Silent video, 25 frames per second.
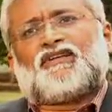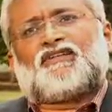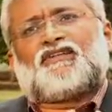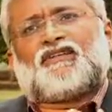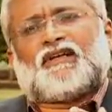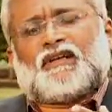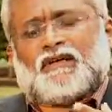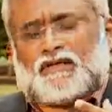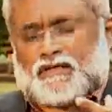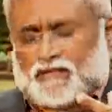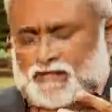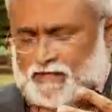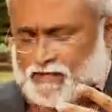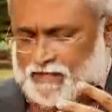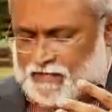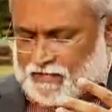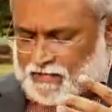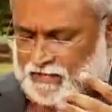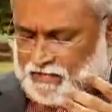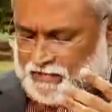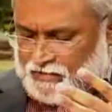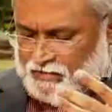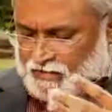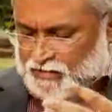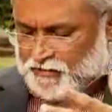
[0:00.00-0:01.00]
is that
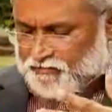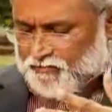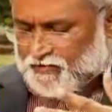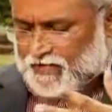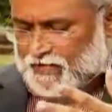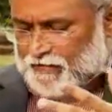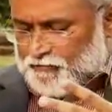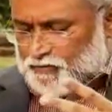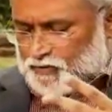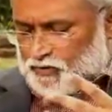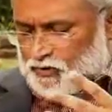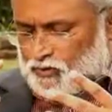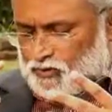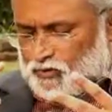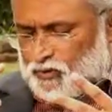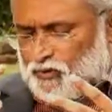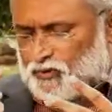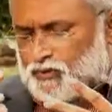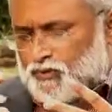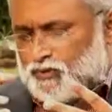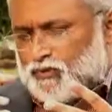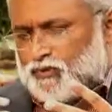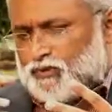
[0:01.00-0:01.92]
if you have to